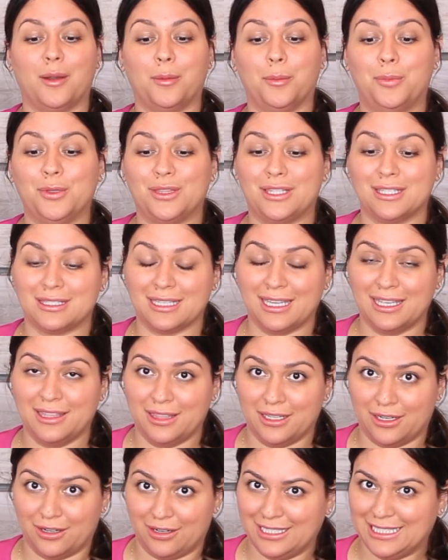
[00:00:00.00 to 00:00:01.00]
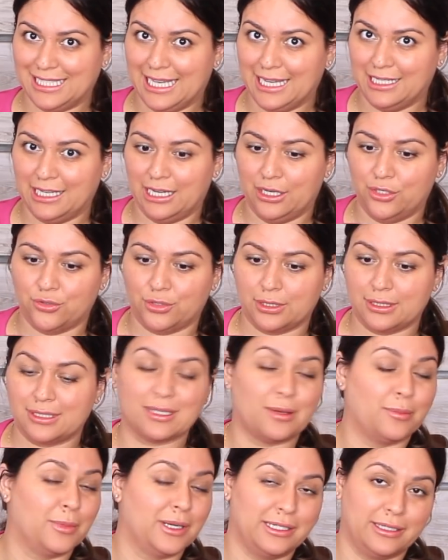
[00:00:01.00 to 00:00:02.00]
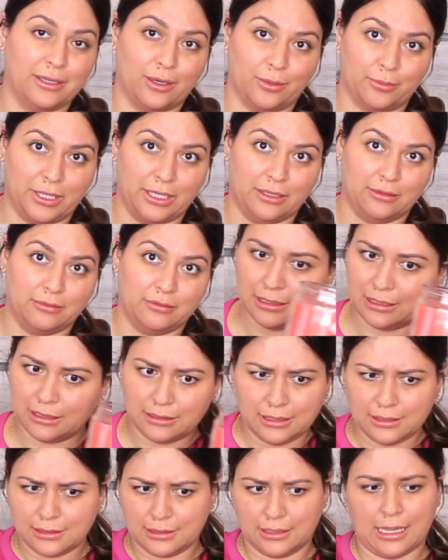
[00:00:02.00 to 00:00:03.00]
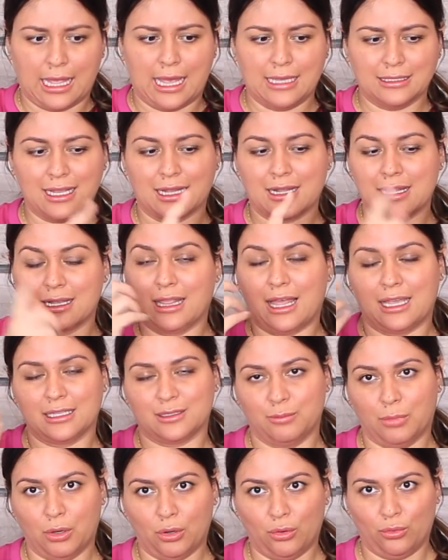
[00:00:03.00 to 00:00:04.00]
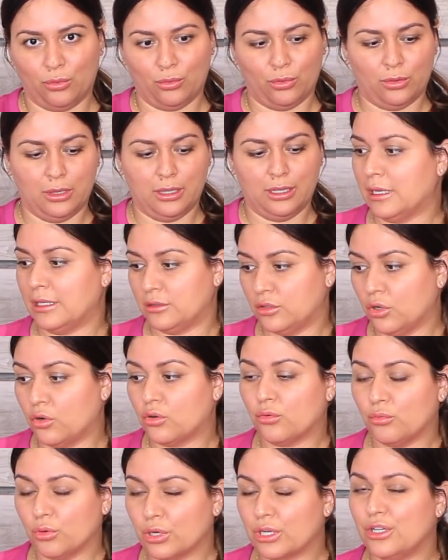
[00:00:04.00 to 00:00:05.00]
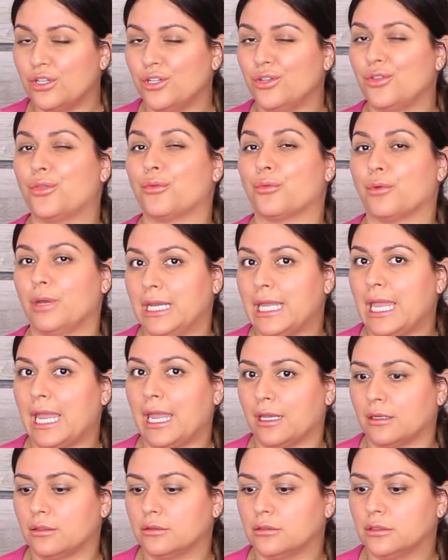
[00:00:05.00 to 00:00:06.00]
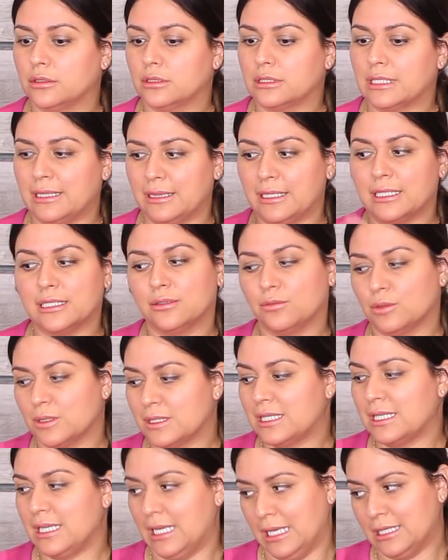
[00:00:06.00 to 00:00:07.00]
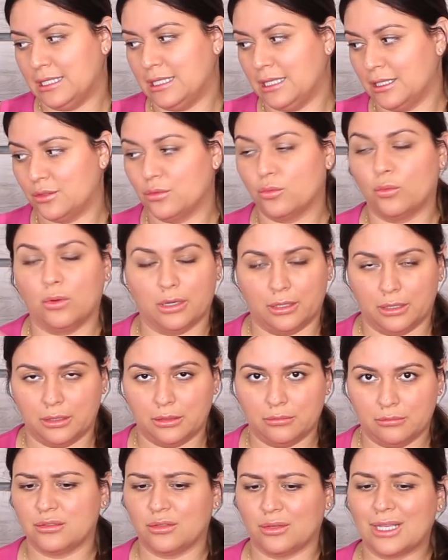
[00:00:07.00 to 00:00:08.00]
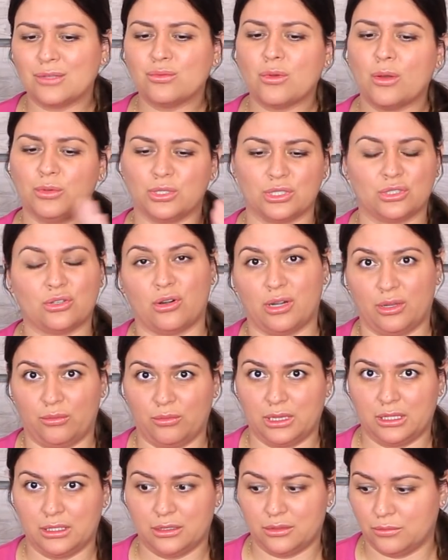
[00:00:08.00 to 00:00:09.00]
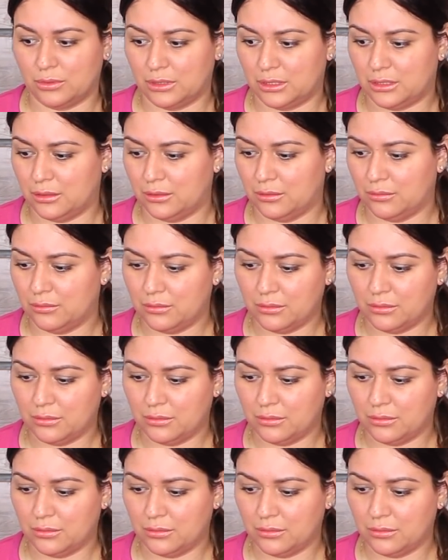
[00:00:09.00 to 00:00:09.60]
Then I'm gonna put this in there. Is that dangerous? Somebody tell me. This is glass like a glass bowl. In total, we're gonna do three candles and this was the easiest one. So that's why we're starting with this one too.